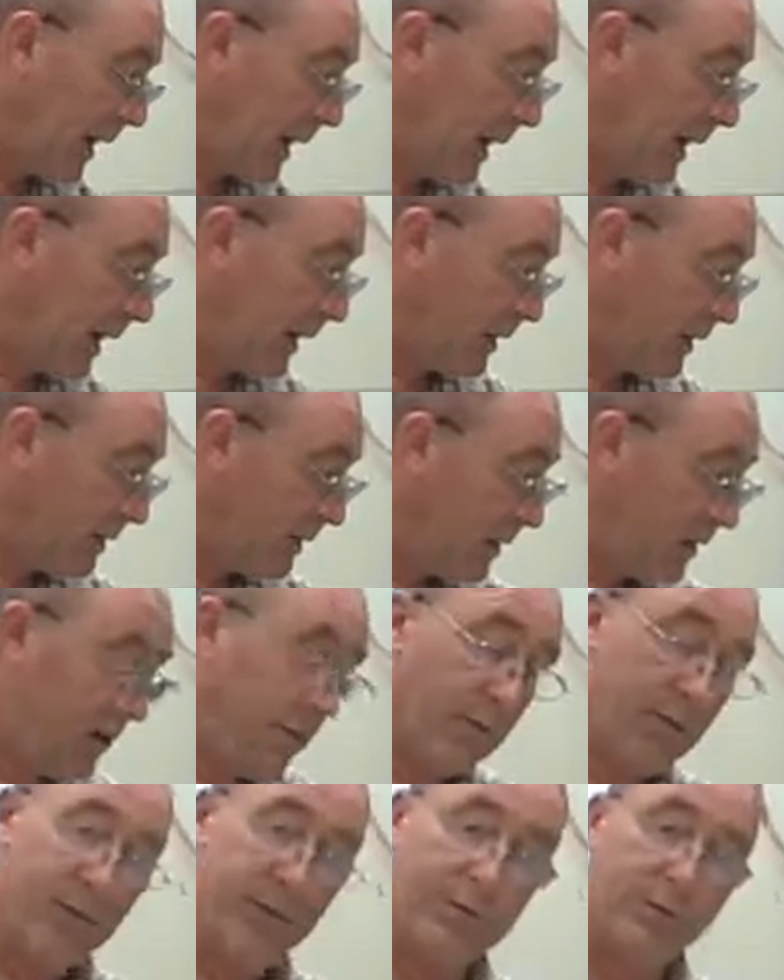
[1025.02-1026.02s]
has
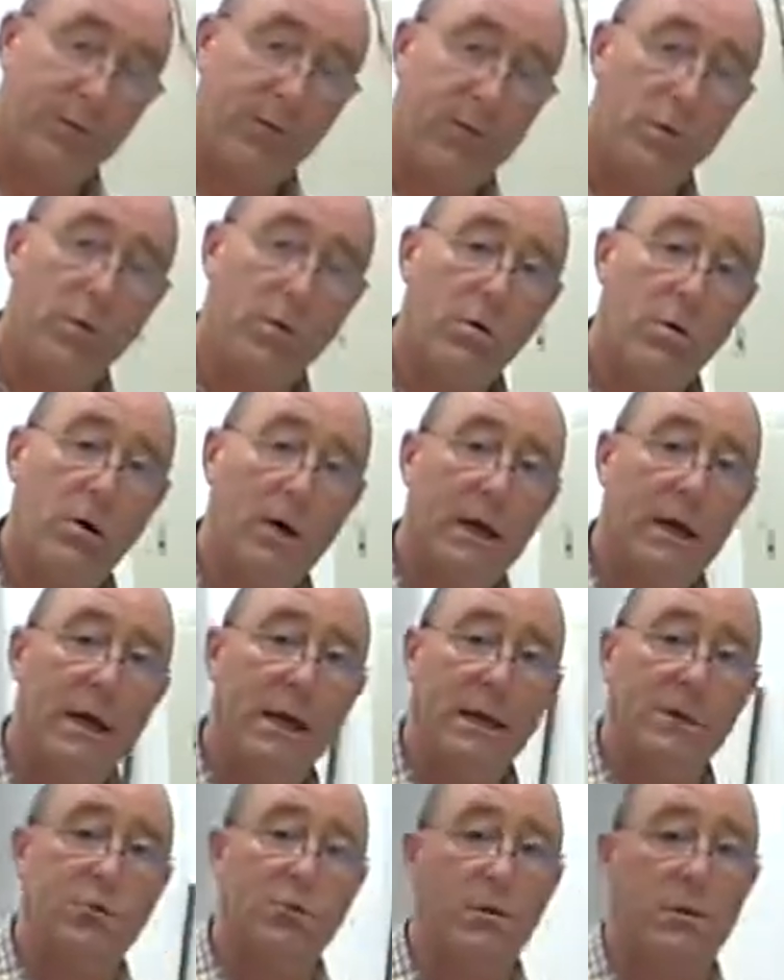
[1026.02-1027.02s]
4
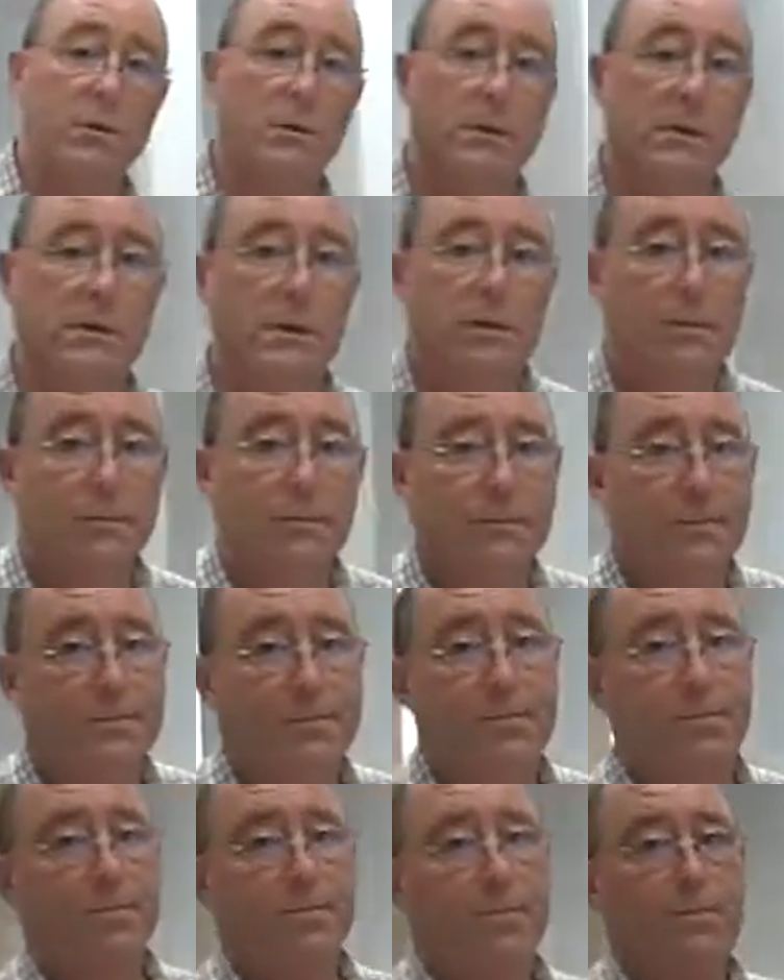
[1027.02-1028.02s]
electrons
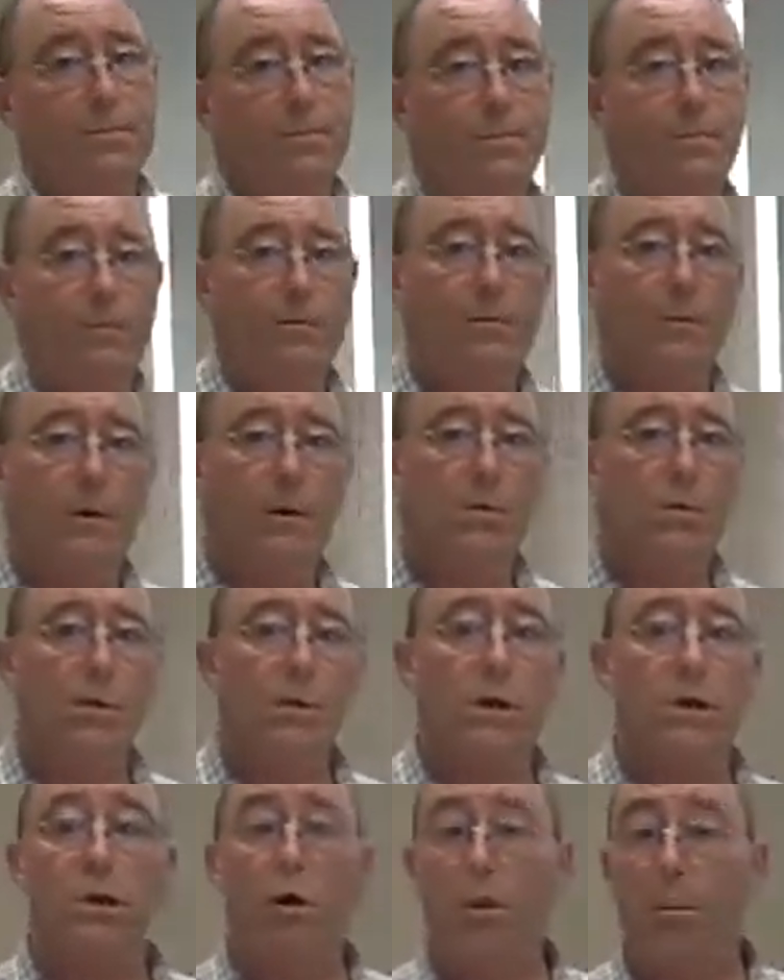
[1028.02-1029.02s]
which are
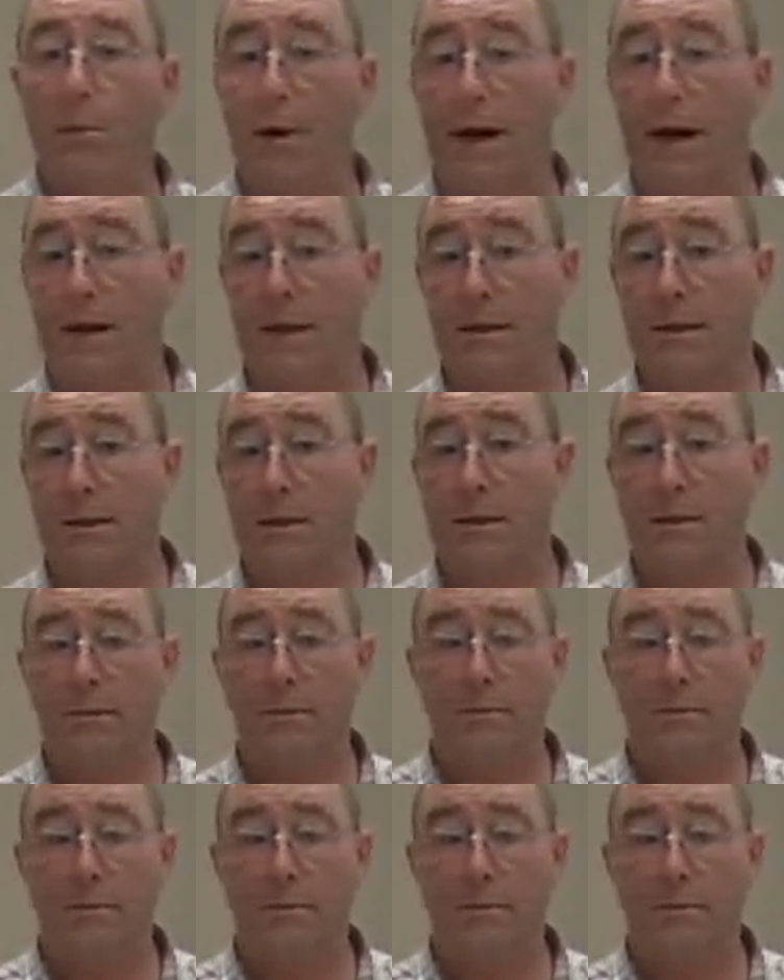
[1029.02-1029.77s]
not balanced.